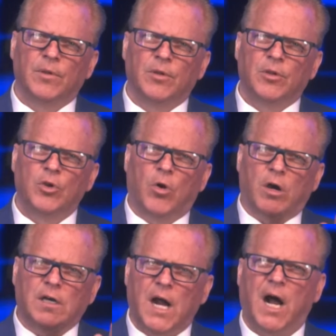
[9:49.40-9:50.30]
who
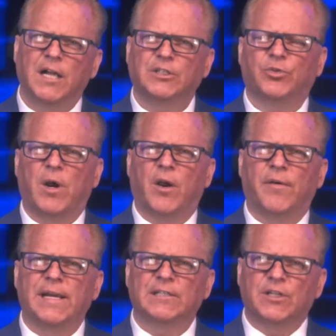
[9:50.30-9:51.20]
are
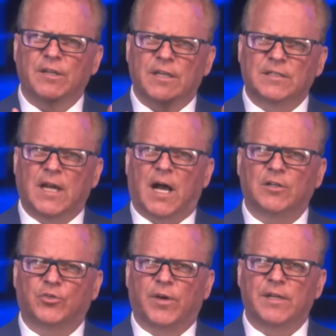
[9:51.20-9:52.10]
contrary to the
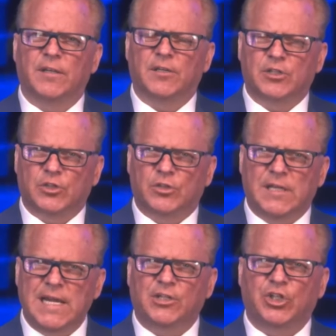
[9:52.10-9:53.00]
doctrine, the
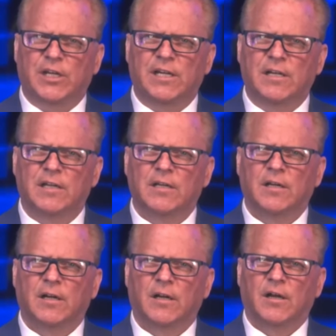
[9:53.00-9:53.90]
teaching
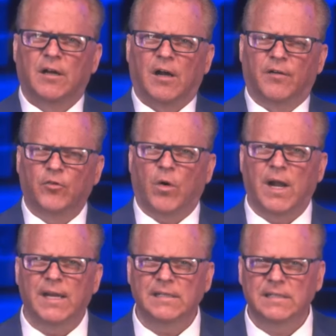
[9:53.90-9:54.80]
of
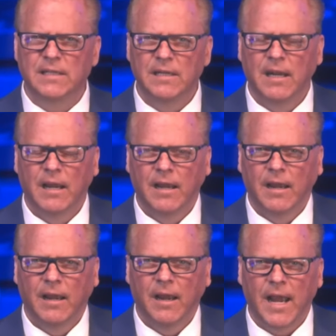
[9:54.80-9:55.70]
Christ,
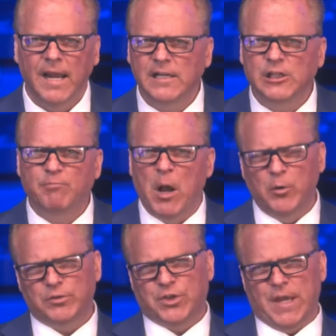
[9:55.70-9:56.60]
and
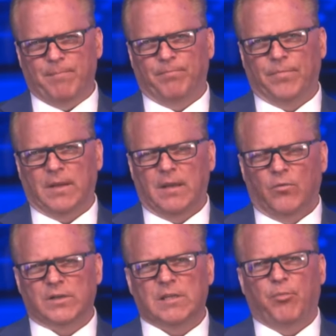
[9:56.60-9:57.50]
expose them.
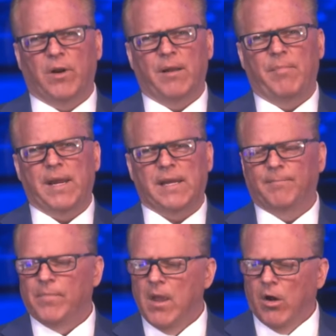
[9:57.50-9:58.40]
What's the point I'm
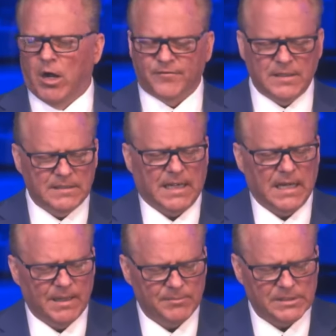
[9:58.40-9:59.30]
making?
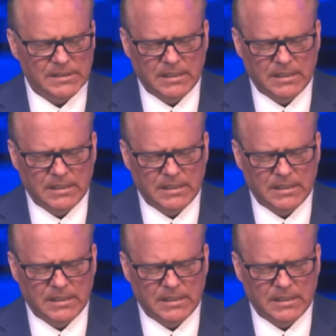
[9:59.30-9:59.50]
Oftentimes,